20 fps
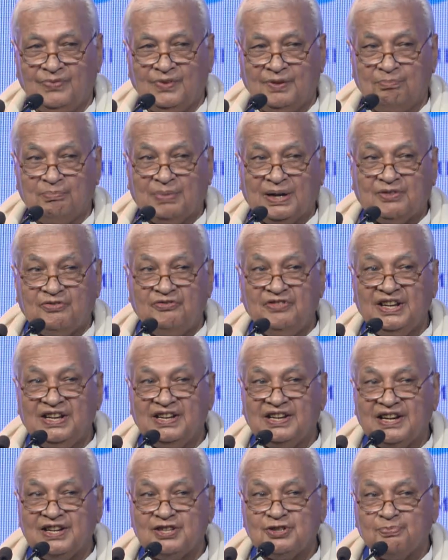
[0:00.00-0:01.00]
but we
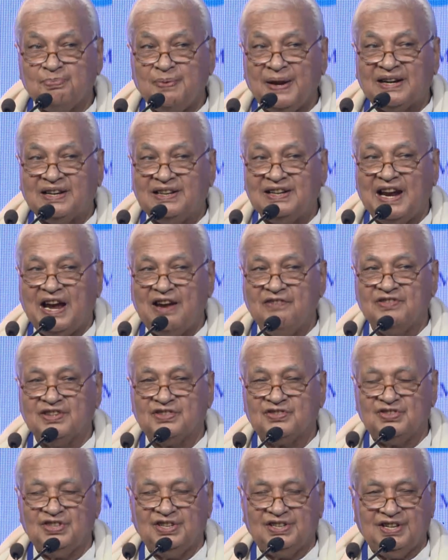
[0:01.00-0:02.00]
respect
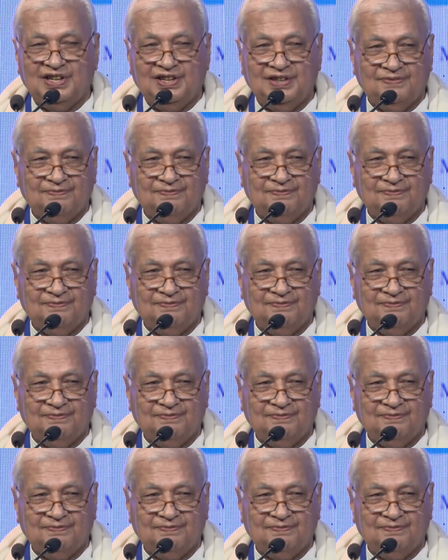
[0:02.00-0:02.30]
diversity.